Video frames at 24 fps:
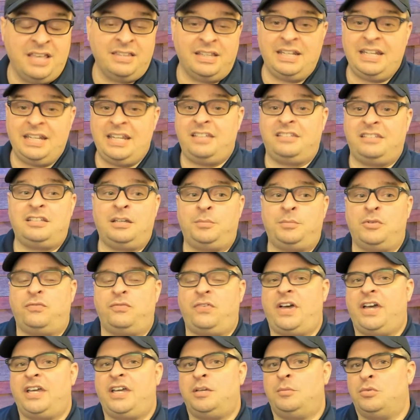that eats up your
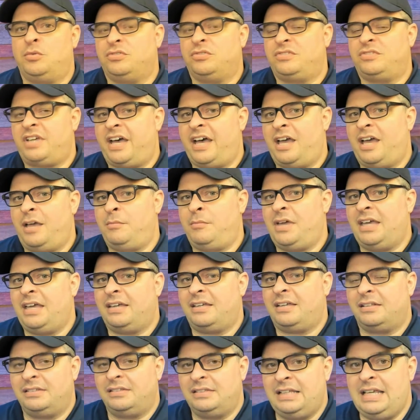valuable time
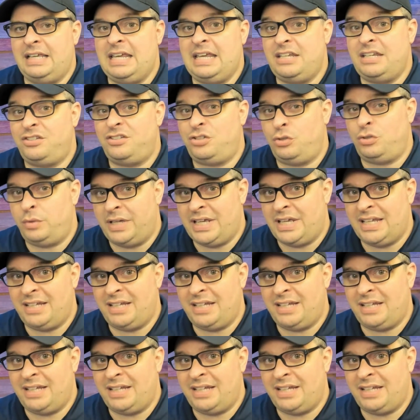and can lead to